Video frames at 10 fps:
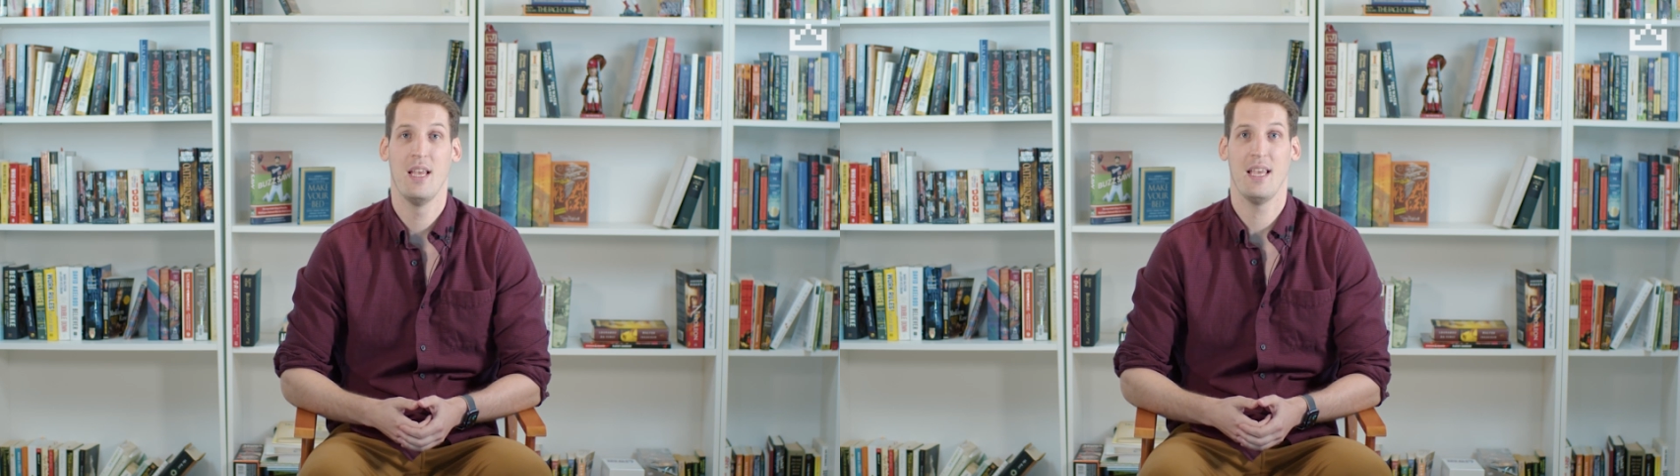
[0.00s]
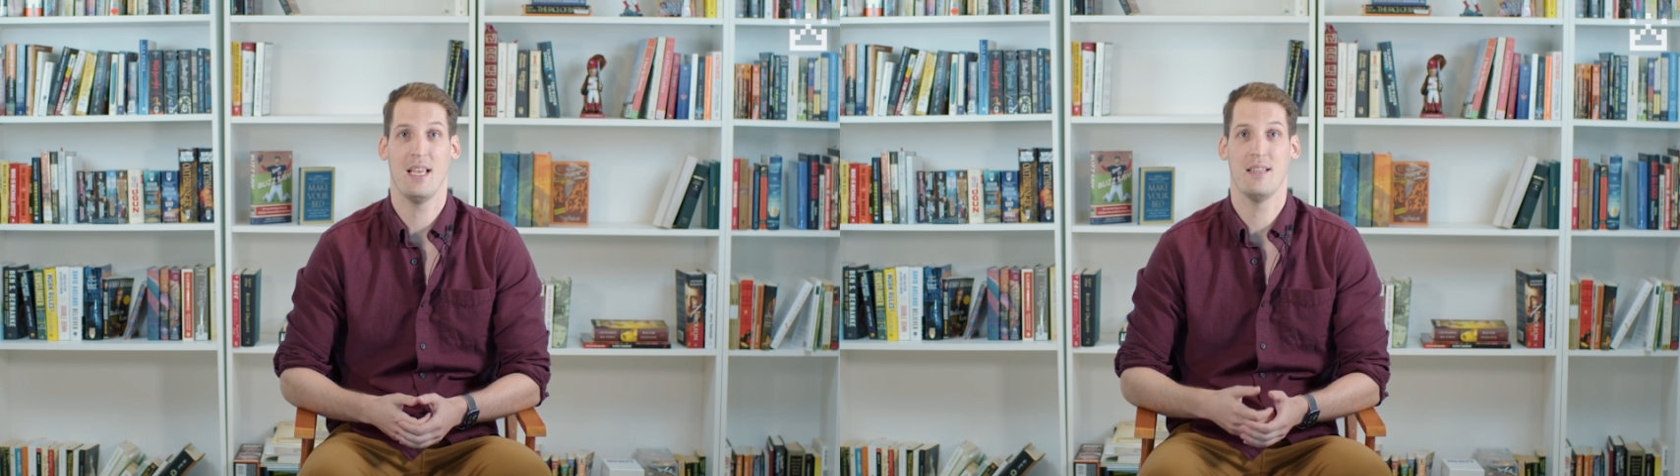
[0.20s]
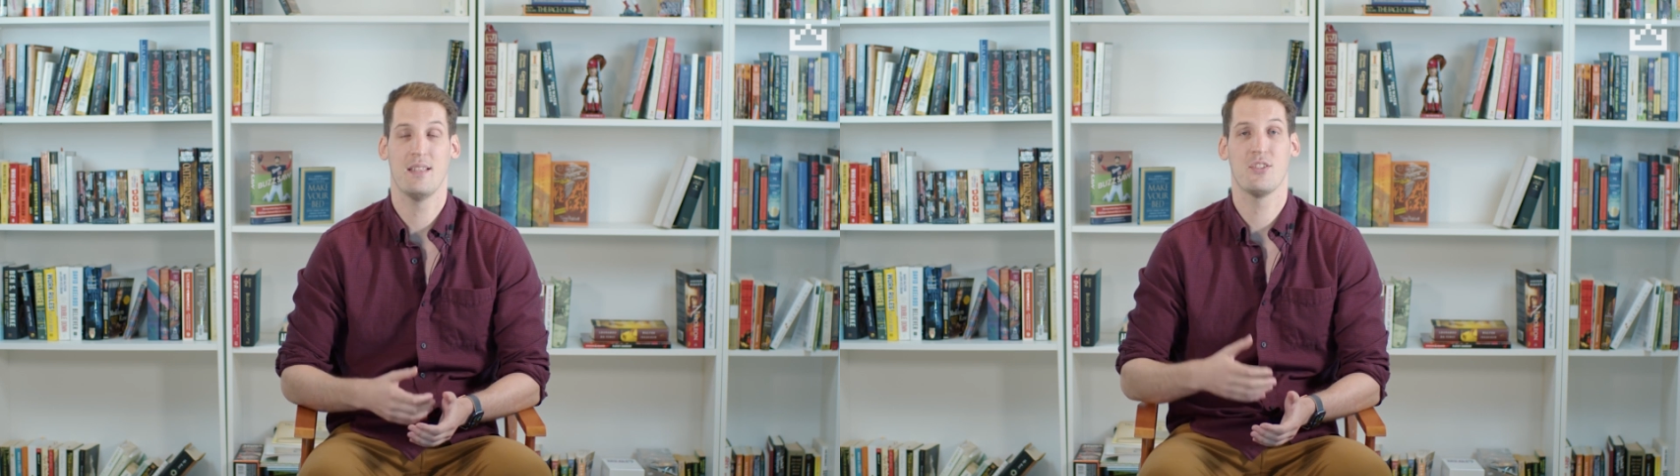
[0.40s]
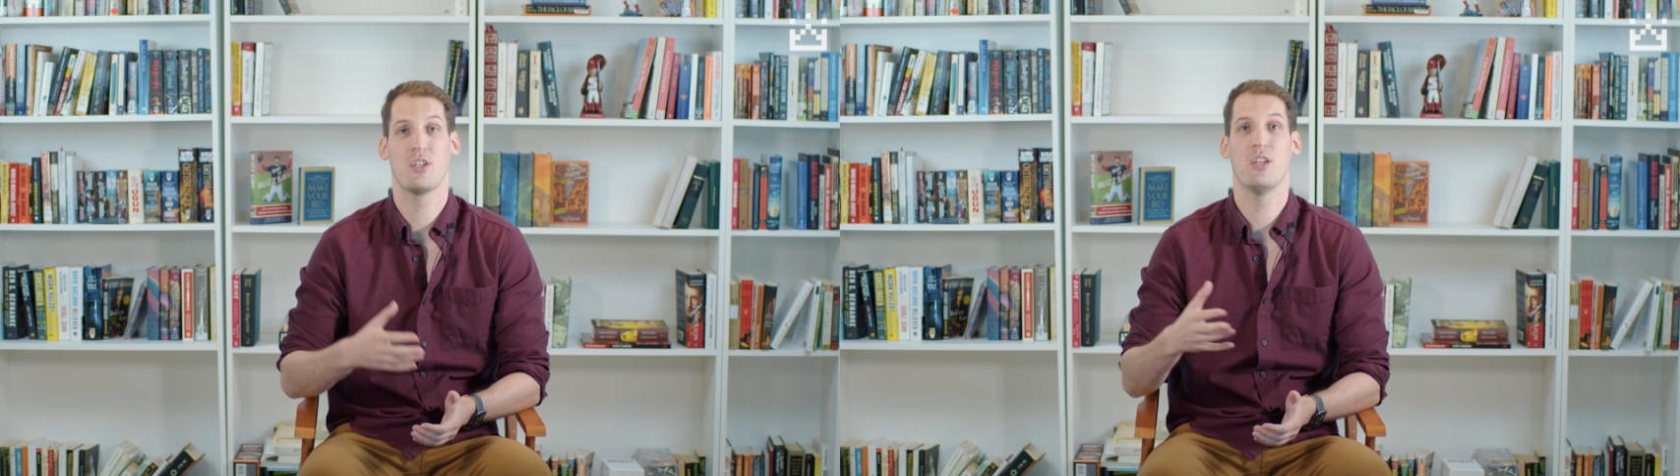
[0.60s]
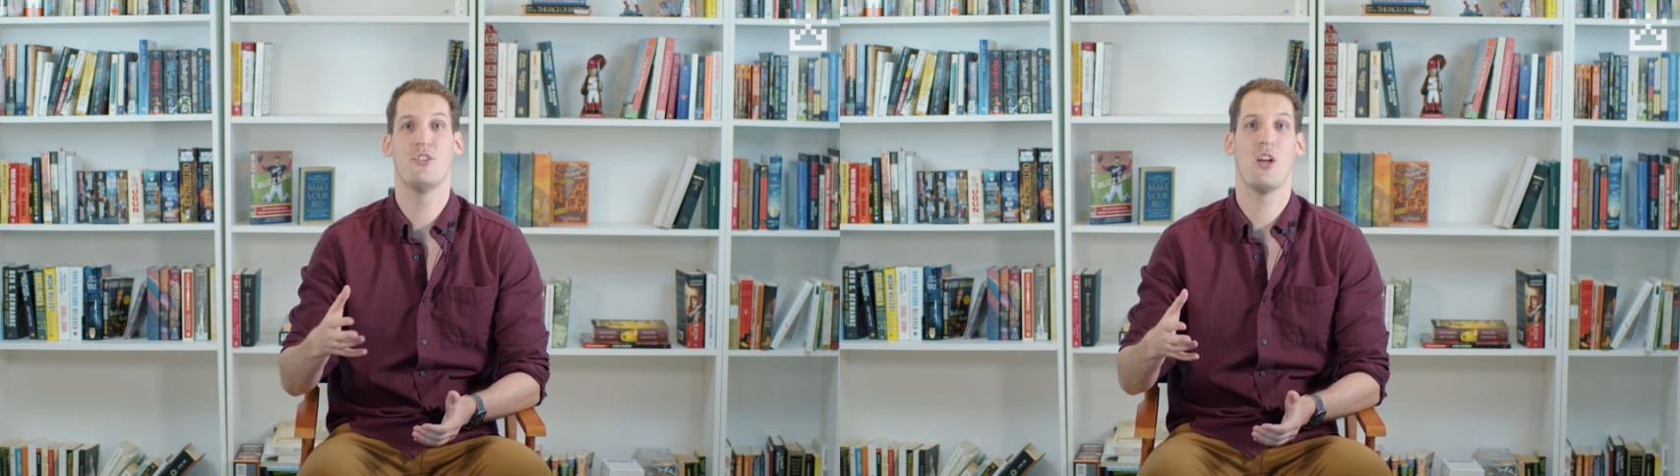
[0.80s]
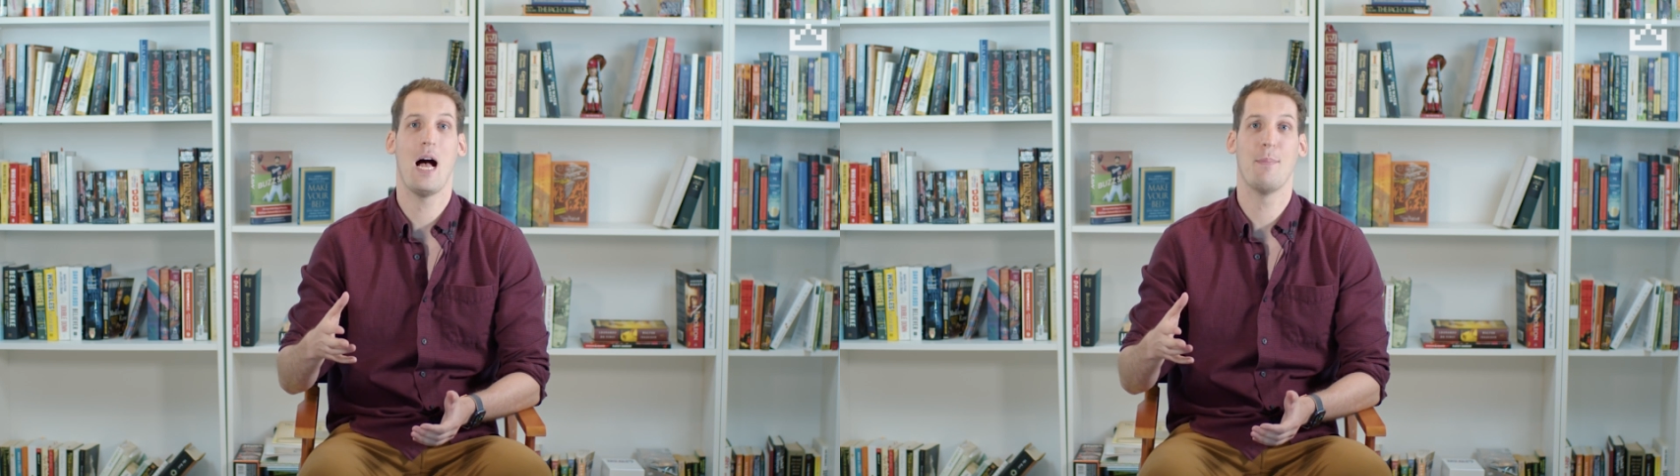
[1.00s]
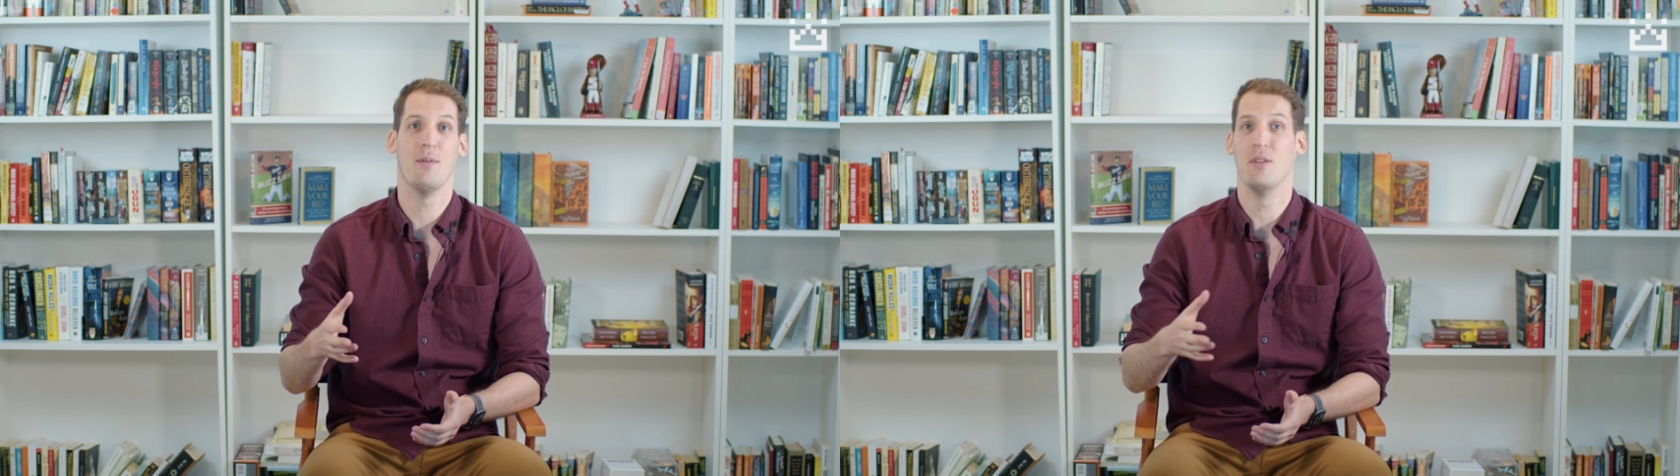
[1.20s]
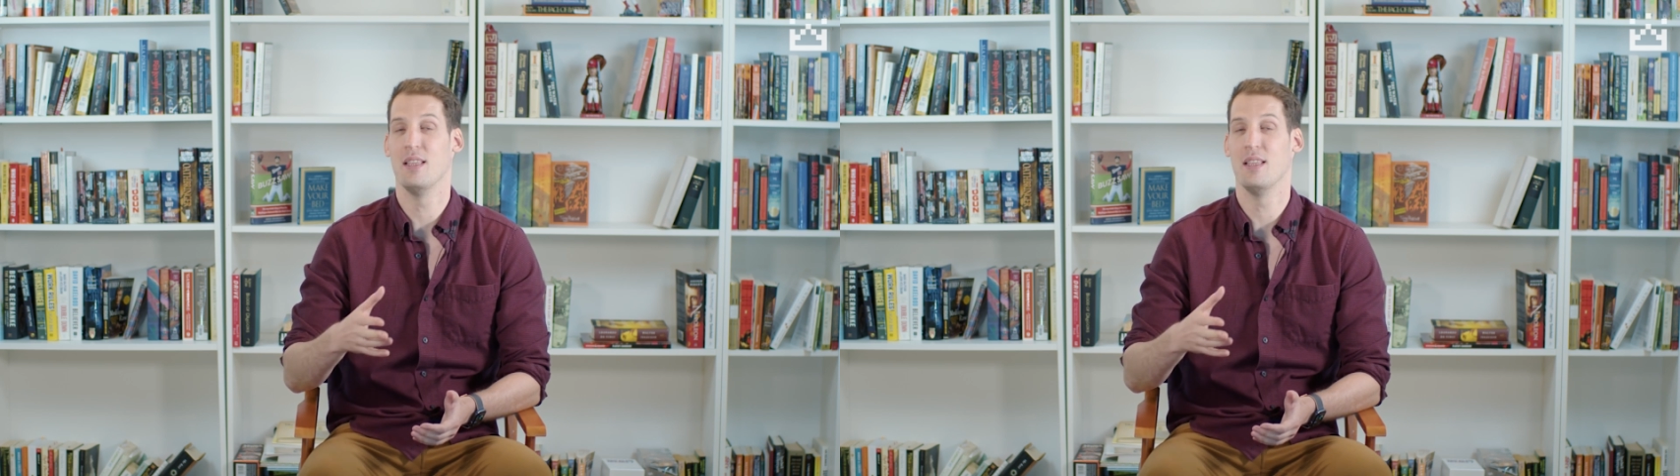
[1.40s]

It does a good job of